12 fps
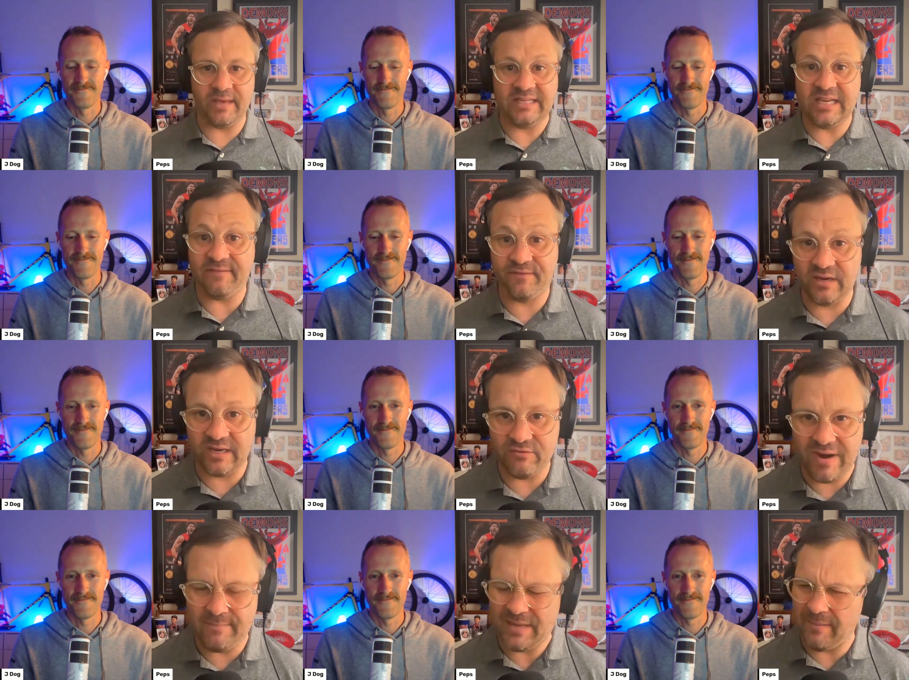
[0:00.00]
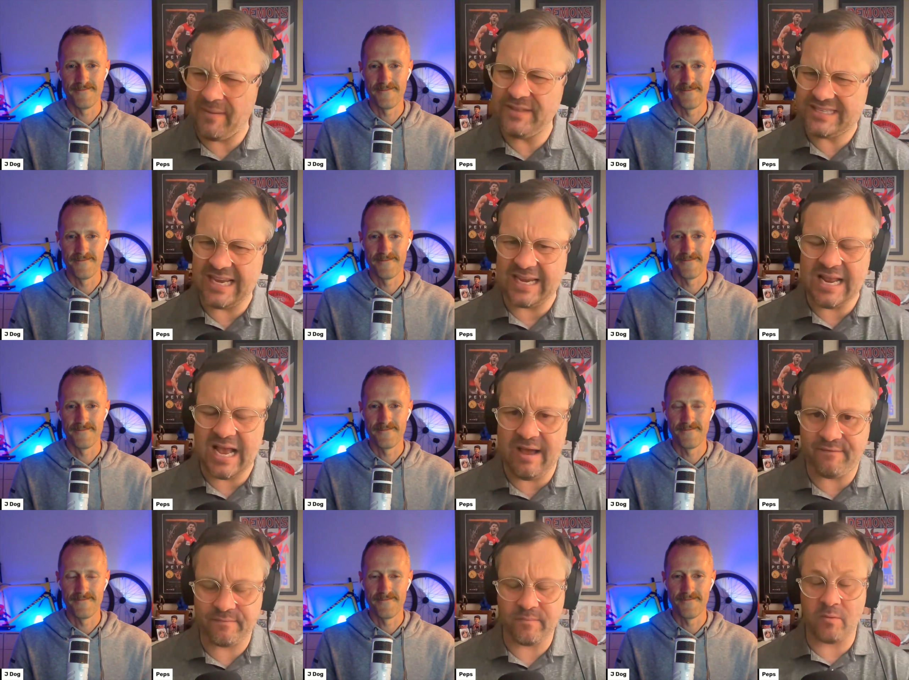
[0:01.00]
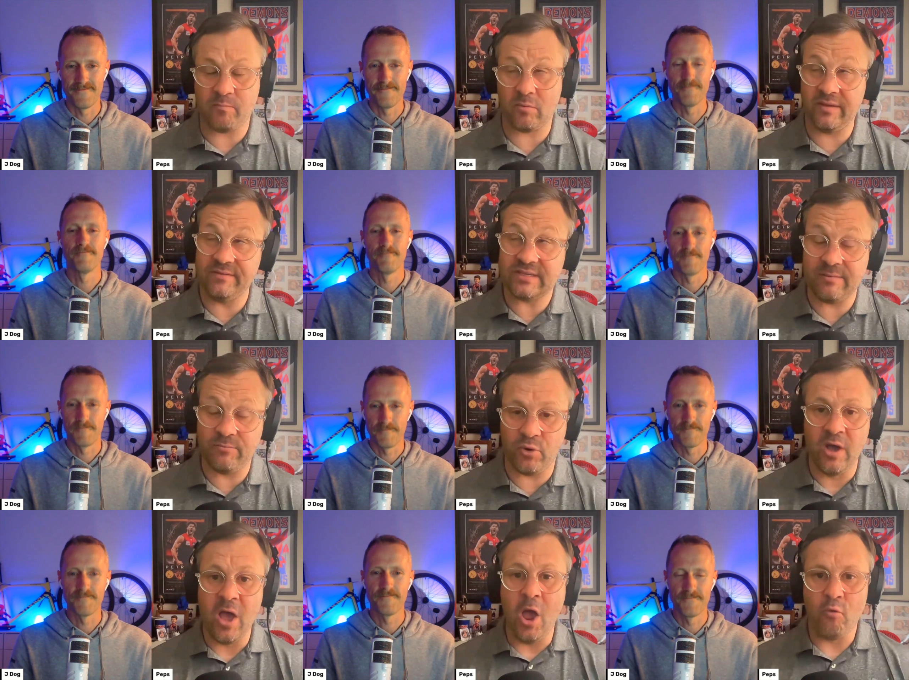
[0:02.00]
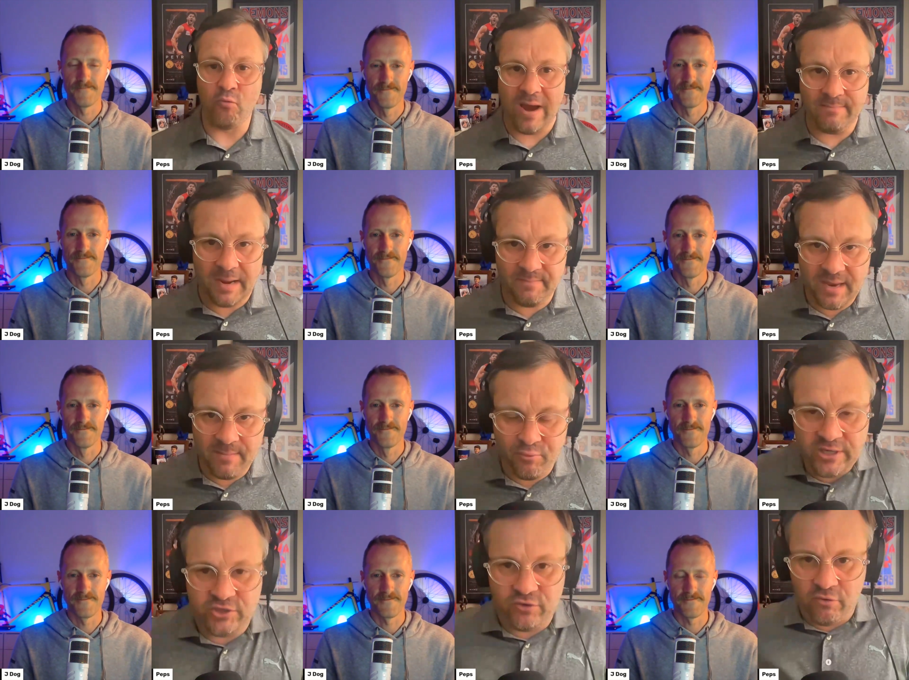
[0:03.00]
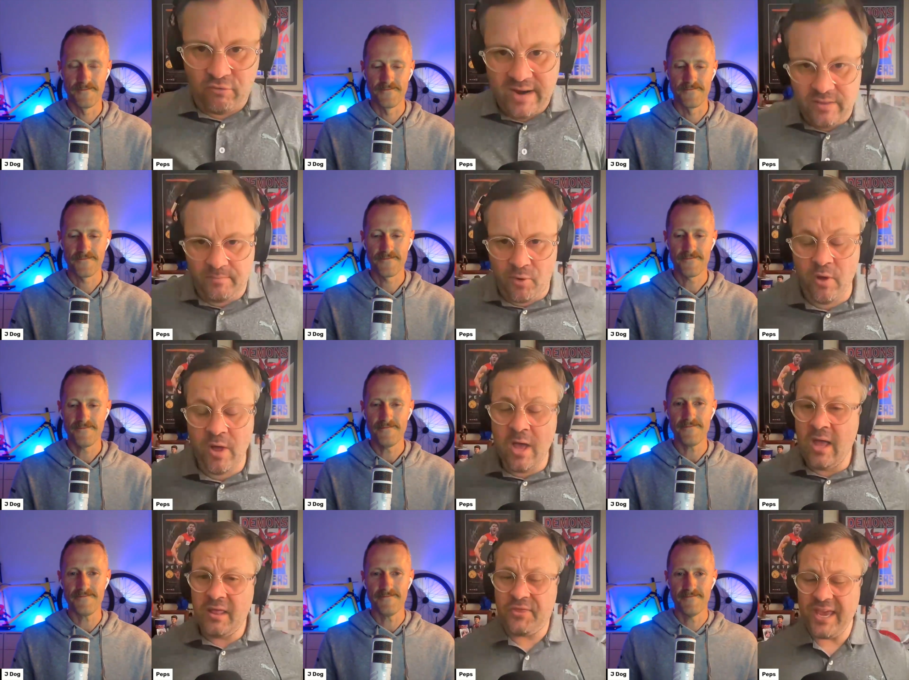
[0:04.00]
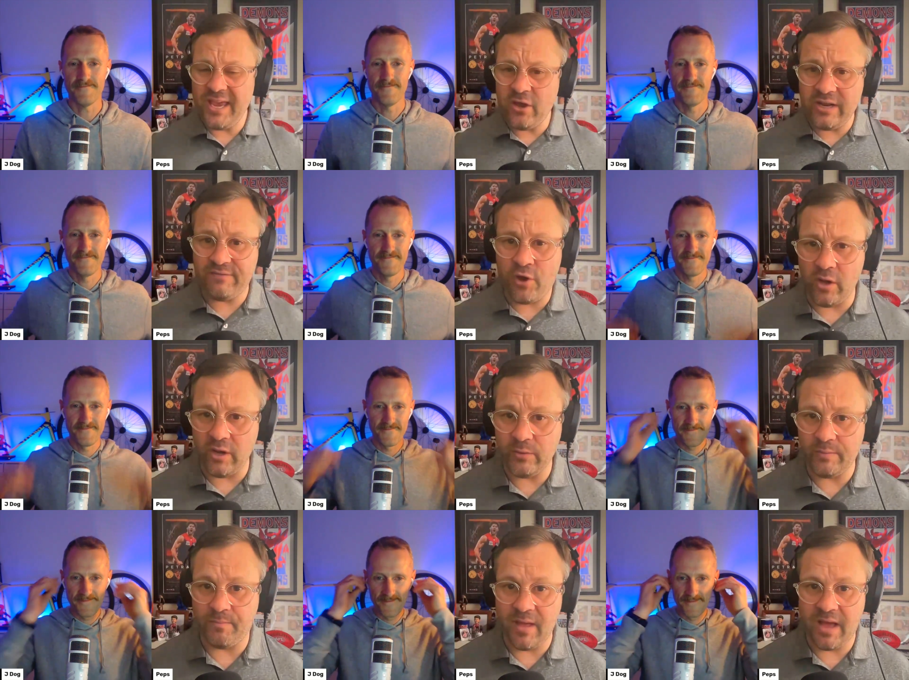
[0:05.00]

Speaker 1: they definitely ramped up, even the second half, I'll probably even say more, ramped up their pressure around the ball. The thing you've got to give Collingwood